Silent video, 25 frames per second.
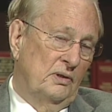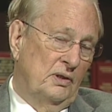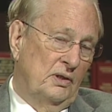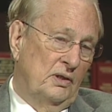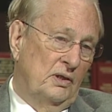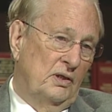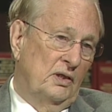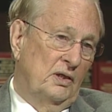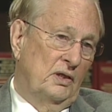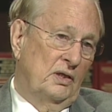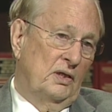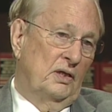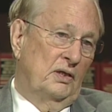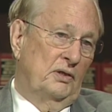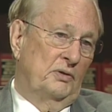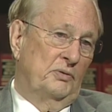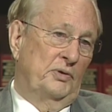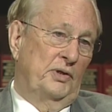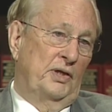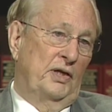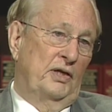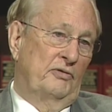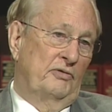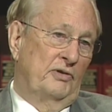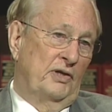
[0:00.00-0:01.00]
In our
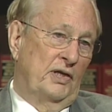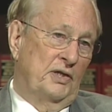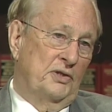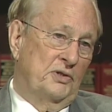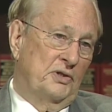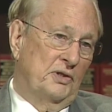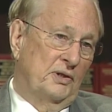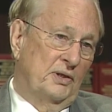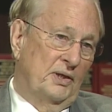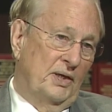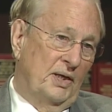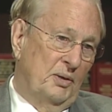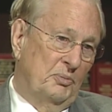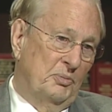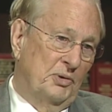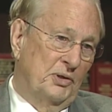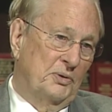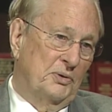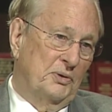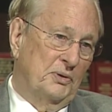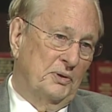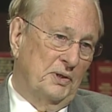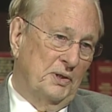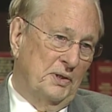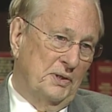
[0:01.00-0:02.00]
country, we have national
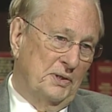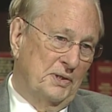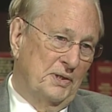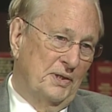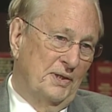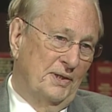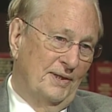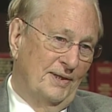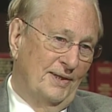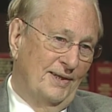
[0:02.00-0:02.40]
laboratories.